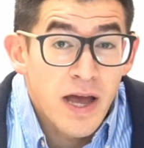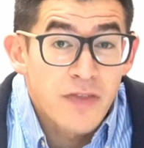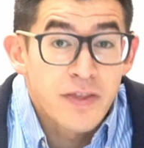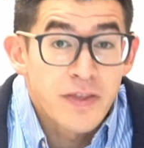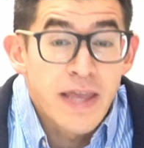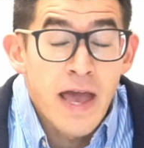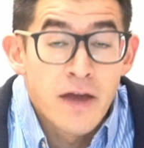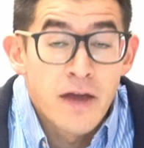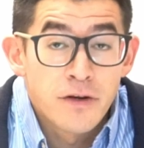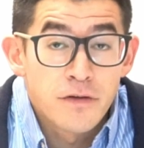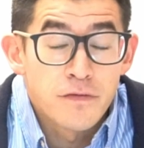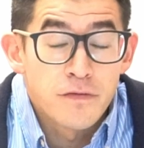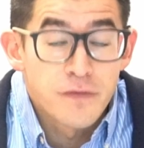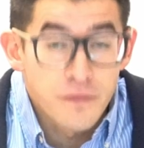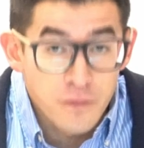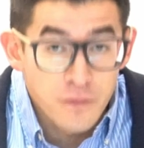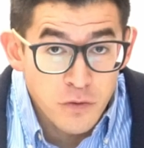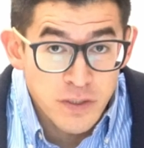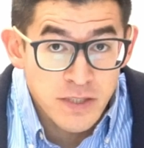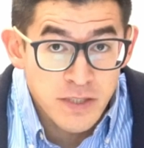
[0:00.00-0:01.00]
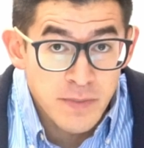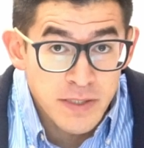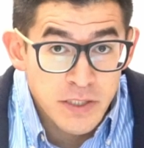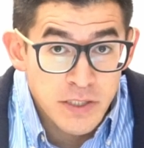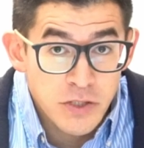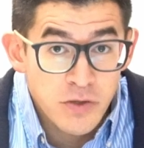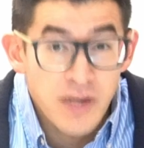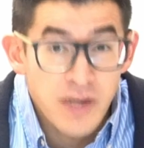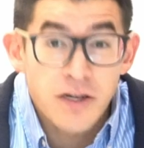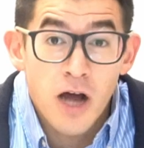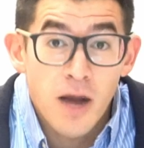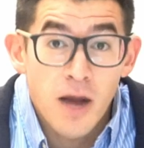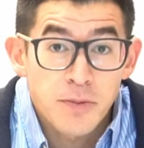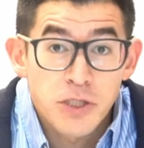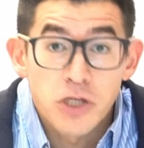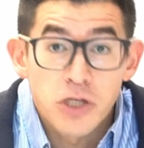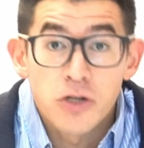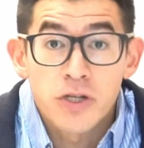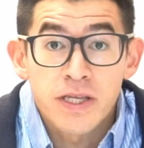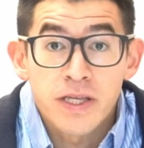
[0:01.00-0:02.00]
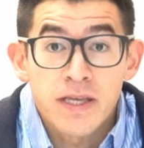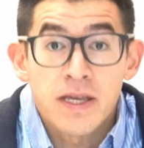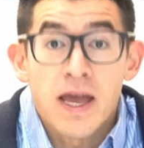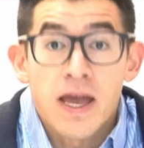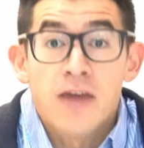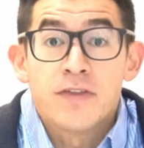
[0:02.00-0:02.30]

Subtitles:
at the end of the first semester and optionally